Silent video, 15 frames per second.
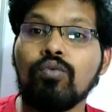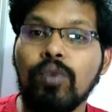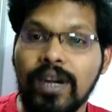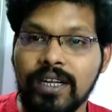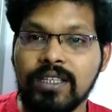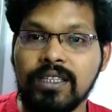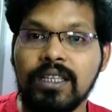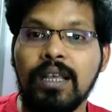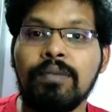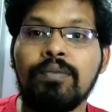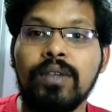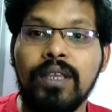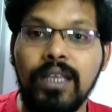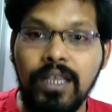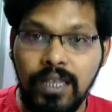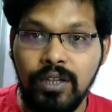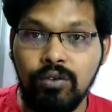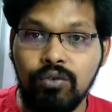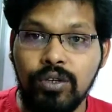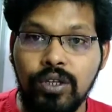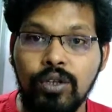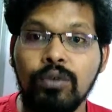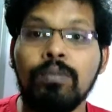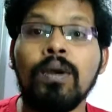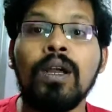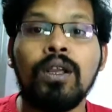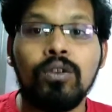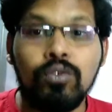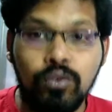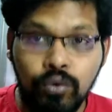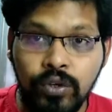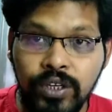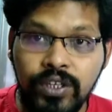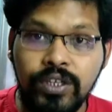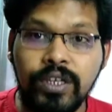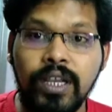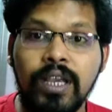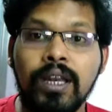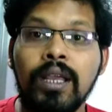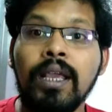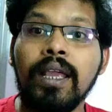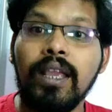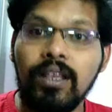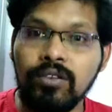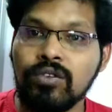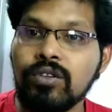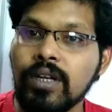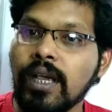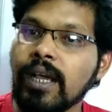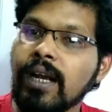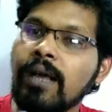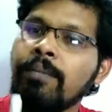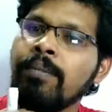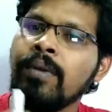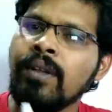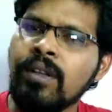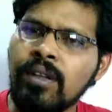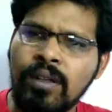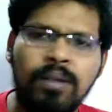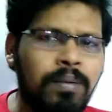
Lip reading: WhatsApp, YouTube, Twitter, Instagram,